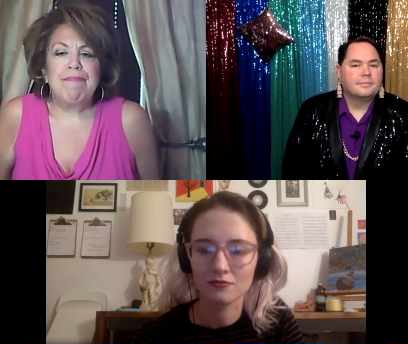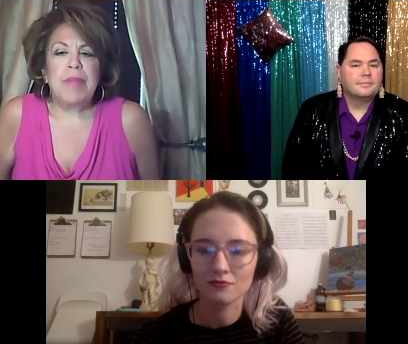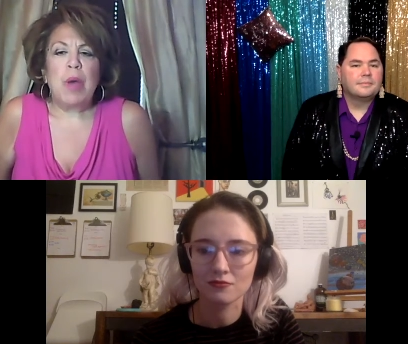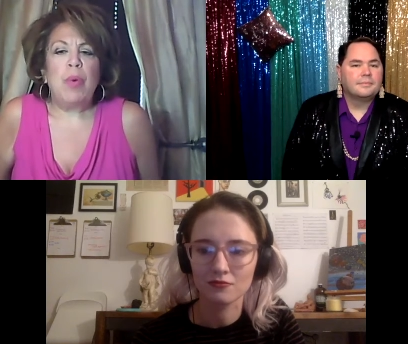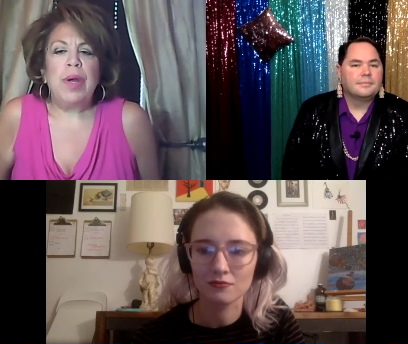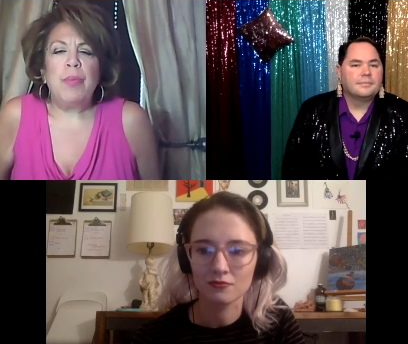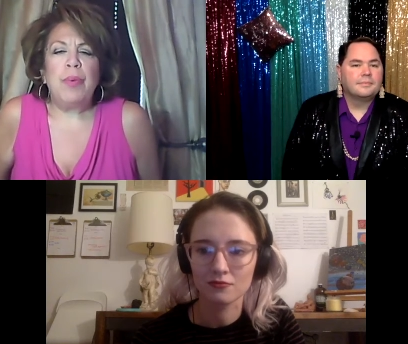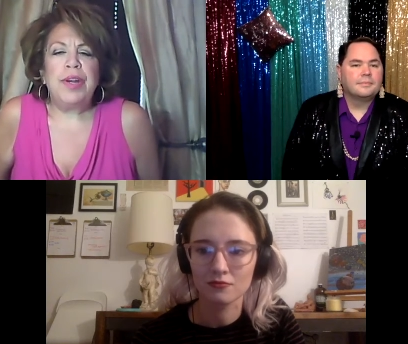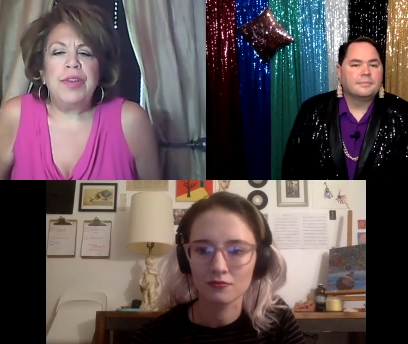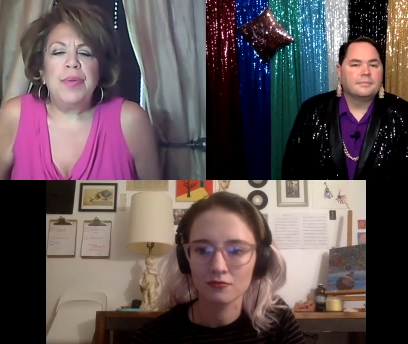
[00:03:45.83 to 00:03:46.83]
Speaker 1: where where do
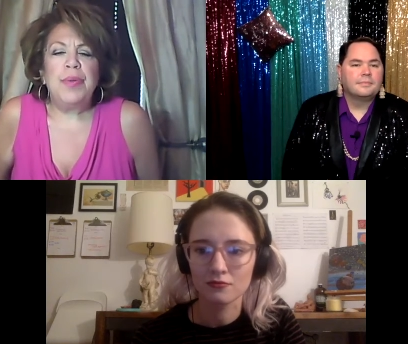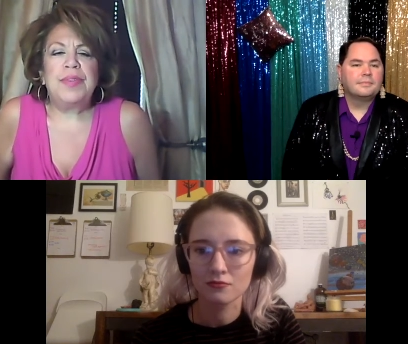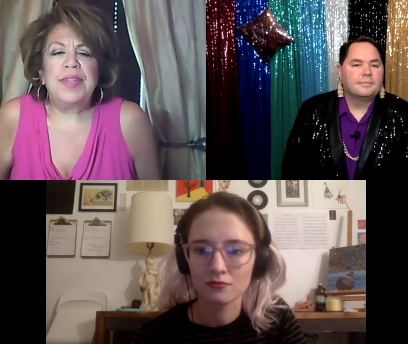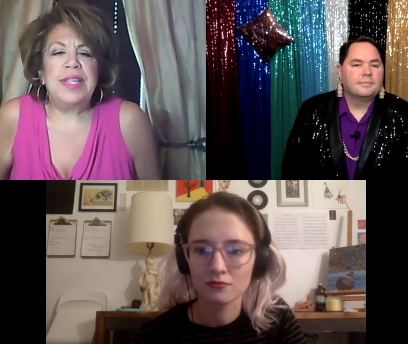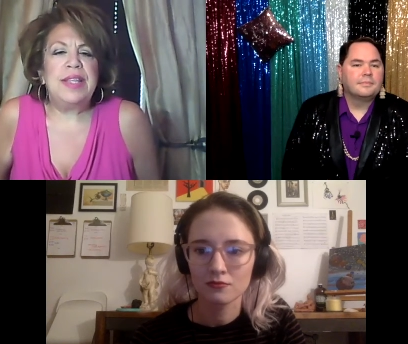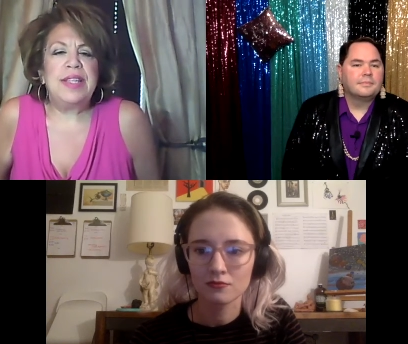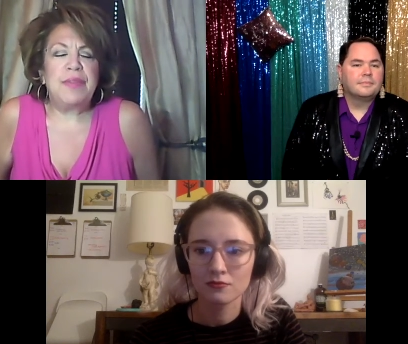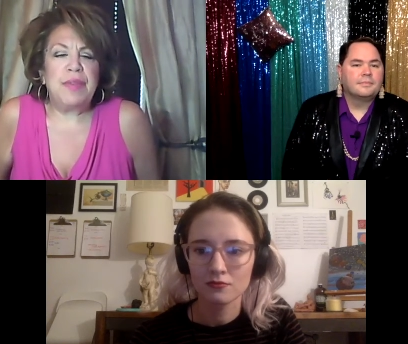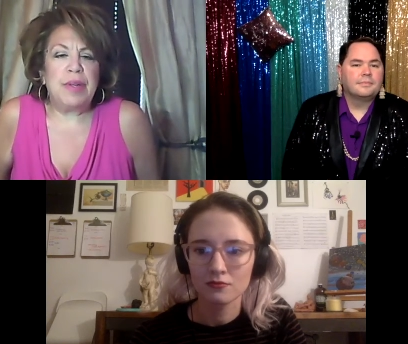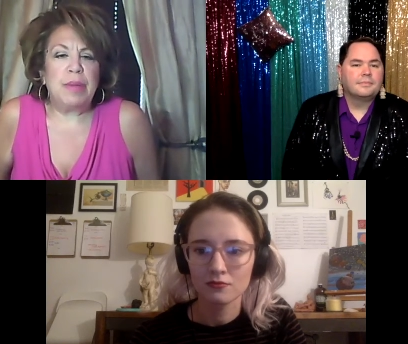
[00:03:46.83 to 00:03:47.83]
you see this
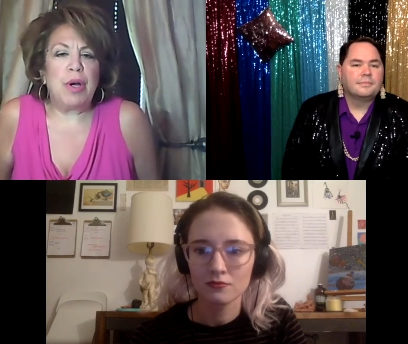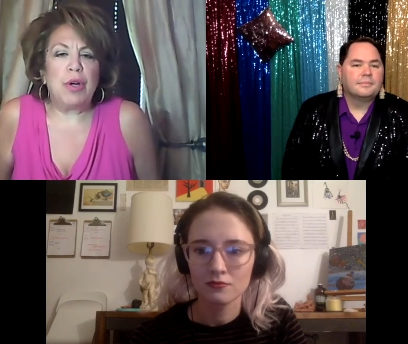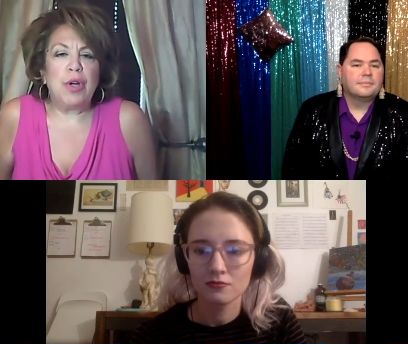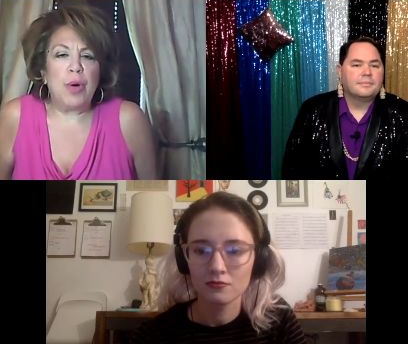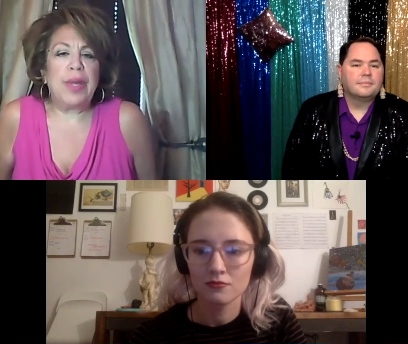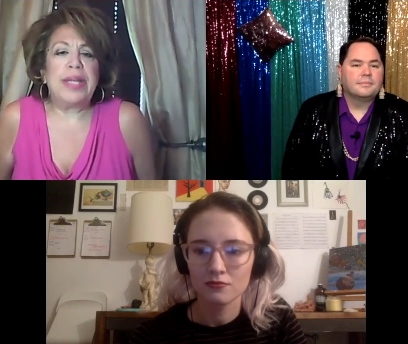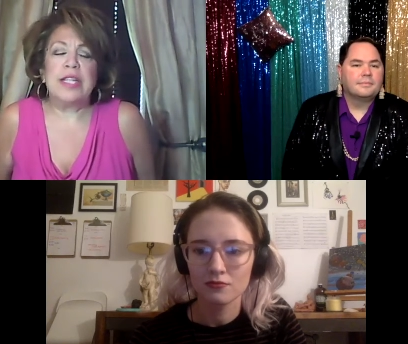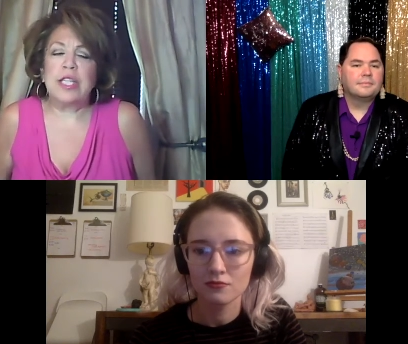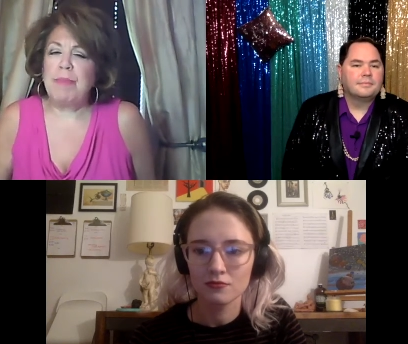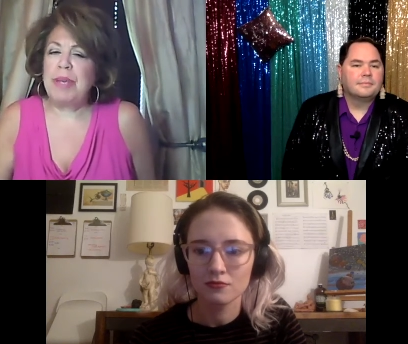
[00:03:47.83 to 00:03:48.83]
film going,
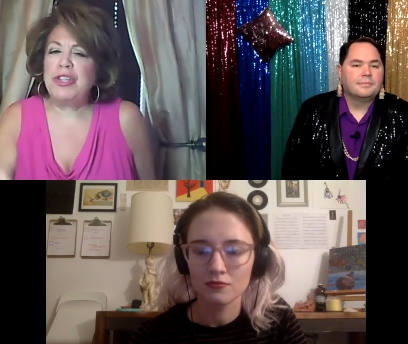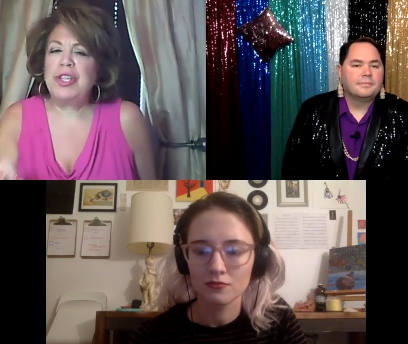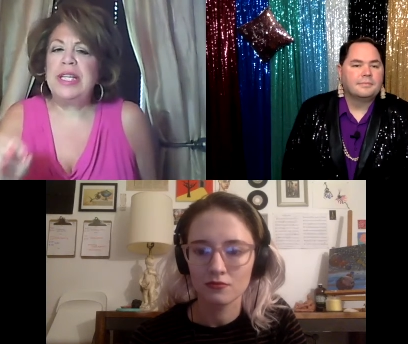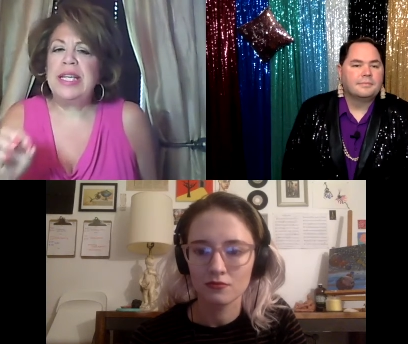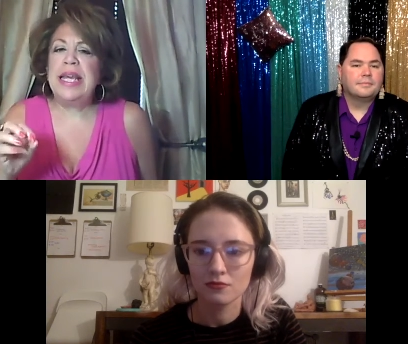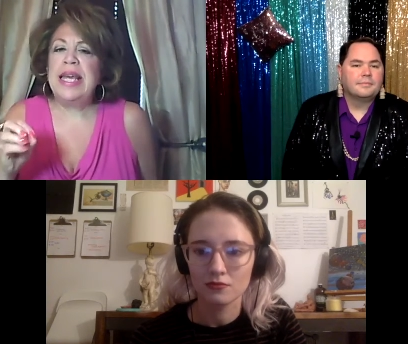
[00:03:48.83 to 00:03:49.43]
especially